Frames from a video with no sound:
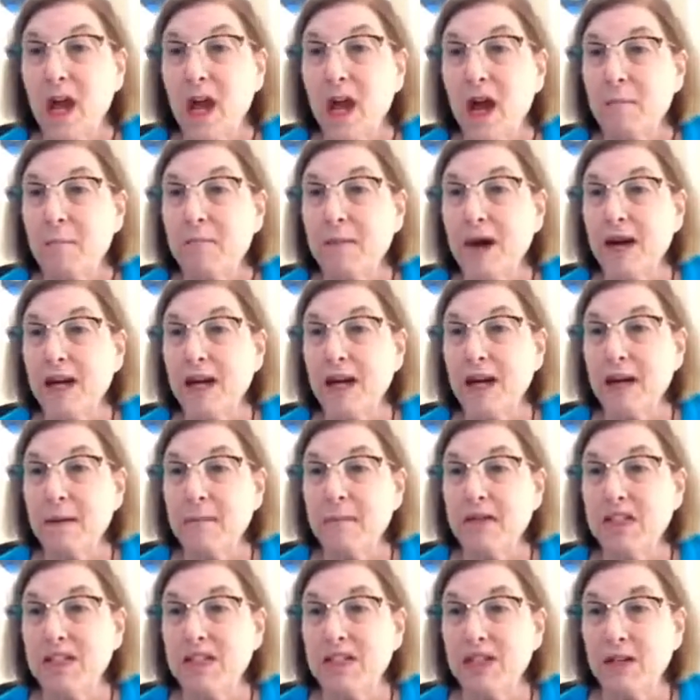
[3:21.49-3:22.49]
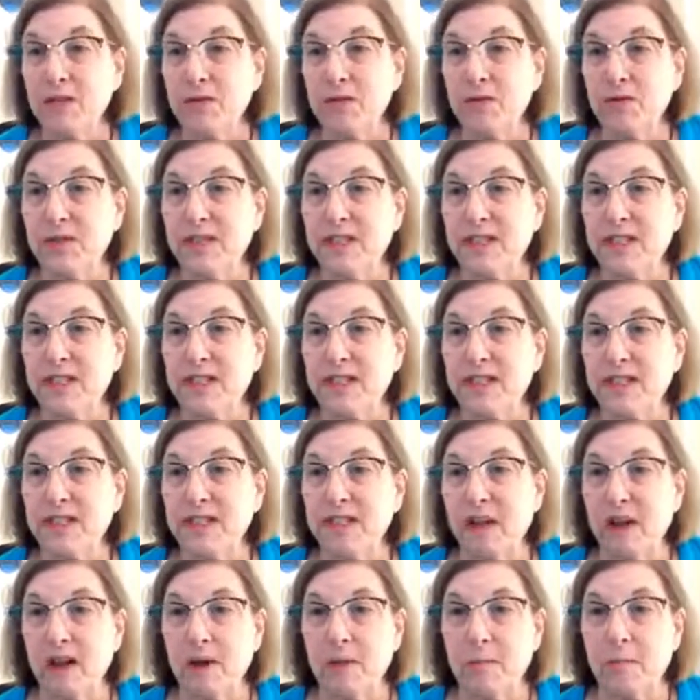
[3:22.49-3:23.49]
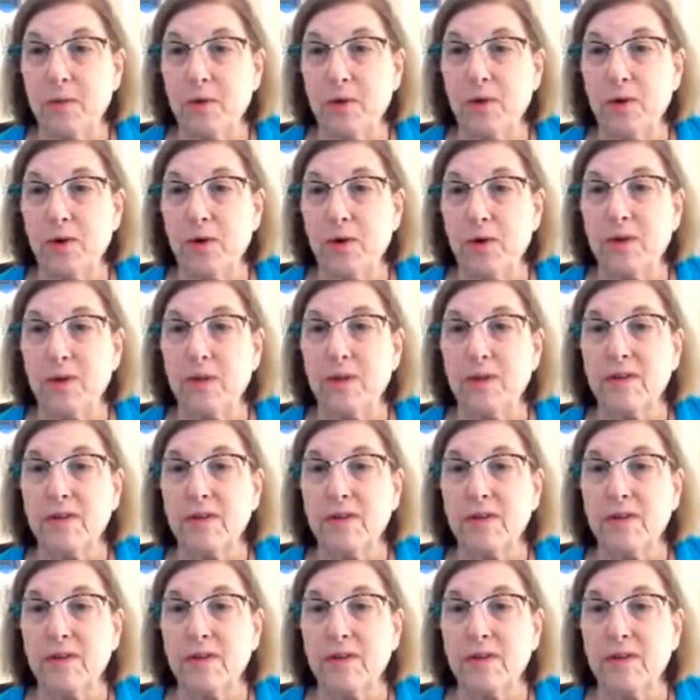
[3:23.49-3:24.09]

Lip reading: my name is Yehudit Steinberg,